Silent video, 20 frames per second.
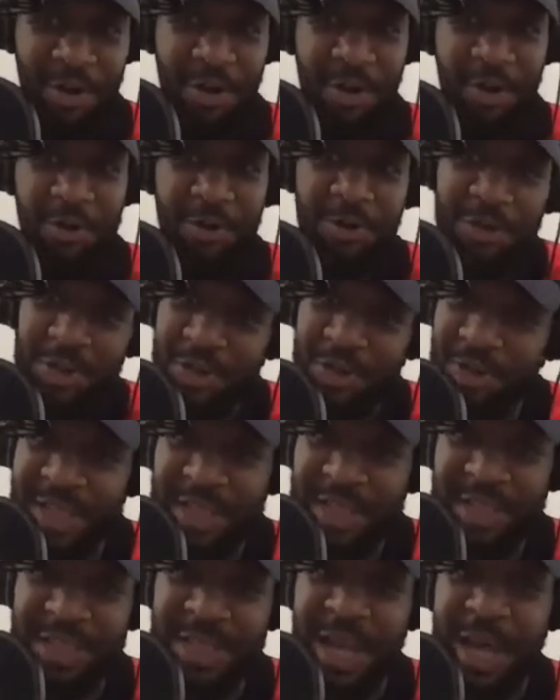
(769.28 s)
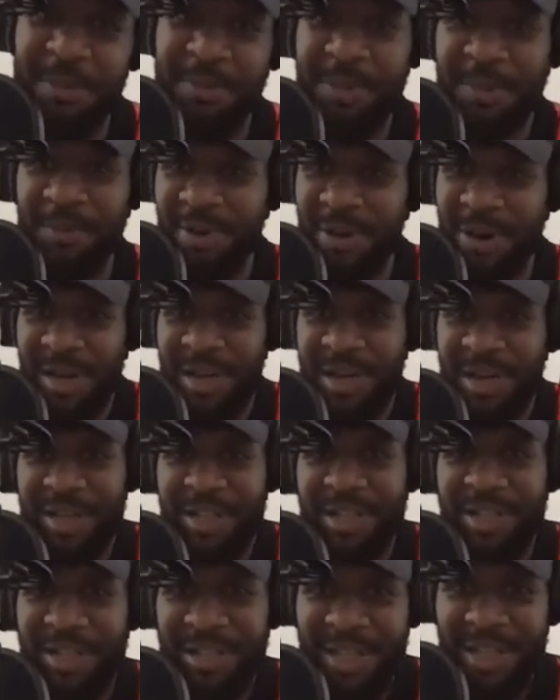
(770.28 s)
Who's going to stop LeBron?
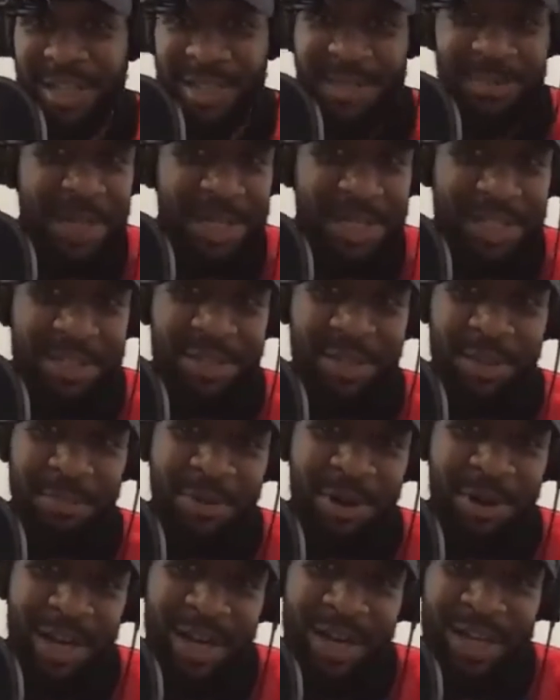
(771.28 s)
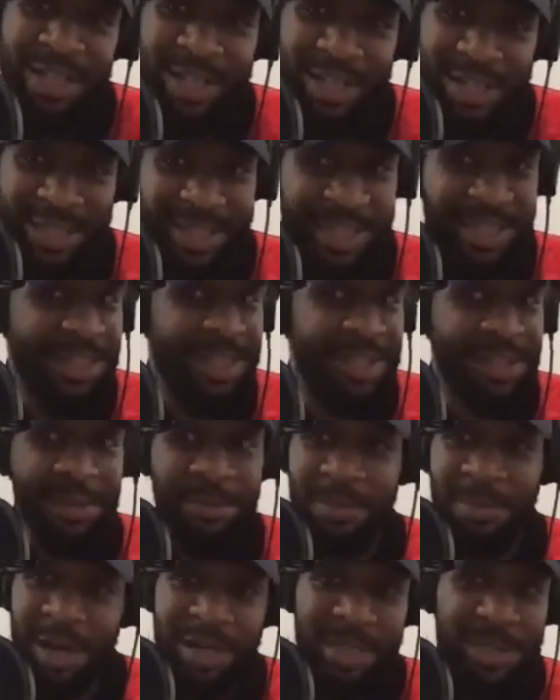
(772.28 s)
Especially LeBron.
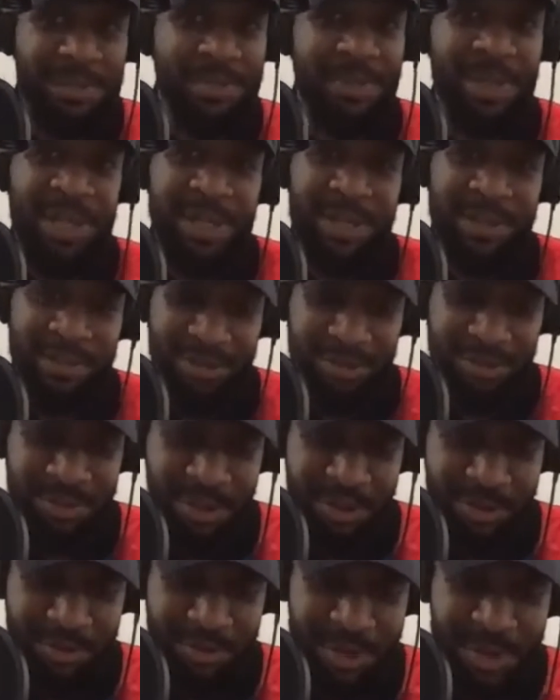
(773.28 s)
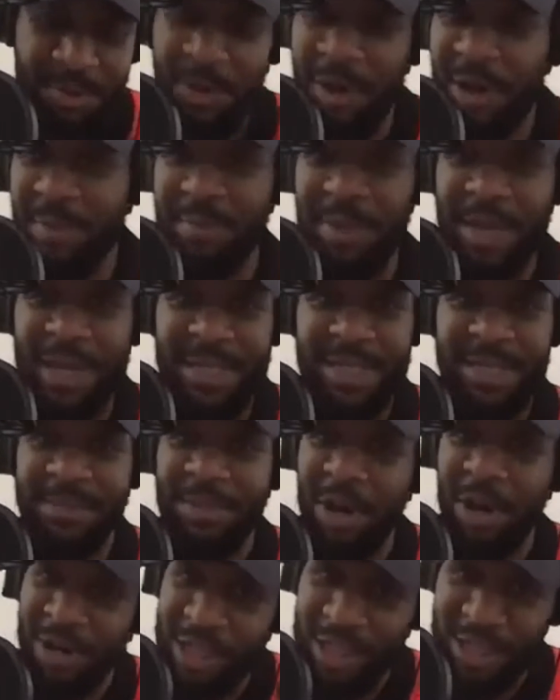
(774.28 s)
LeBron is playing, smart
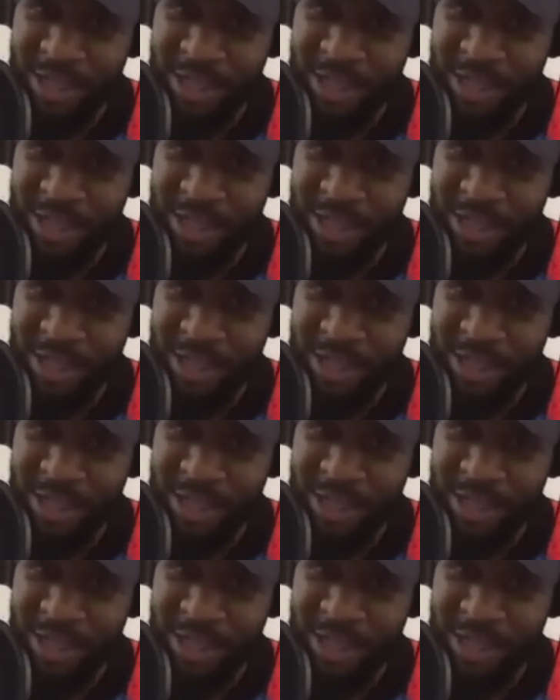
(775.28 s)
basketball. He's